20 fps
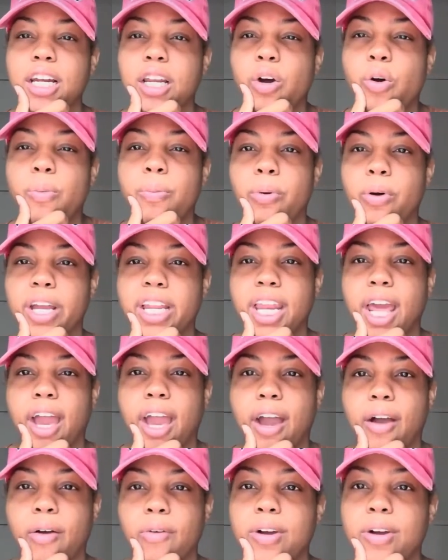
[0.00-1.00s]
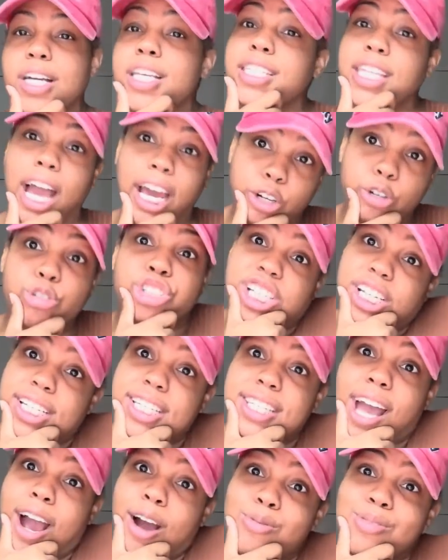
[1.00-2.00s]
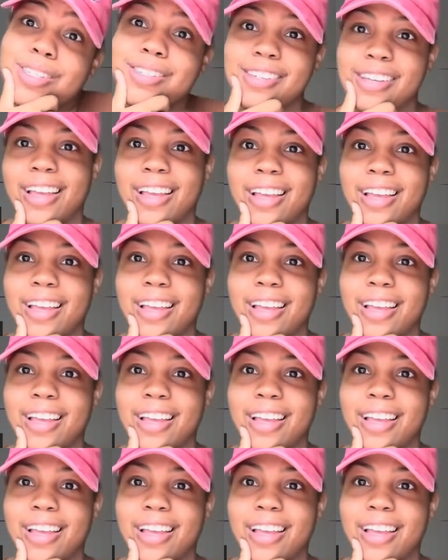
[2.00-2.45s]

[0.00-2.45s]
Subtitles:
the little boy now, because I know she at his house.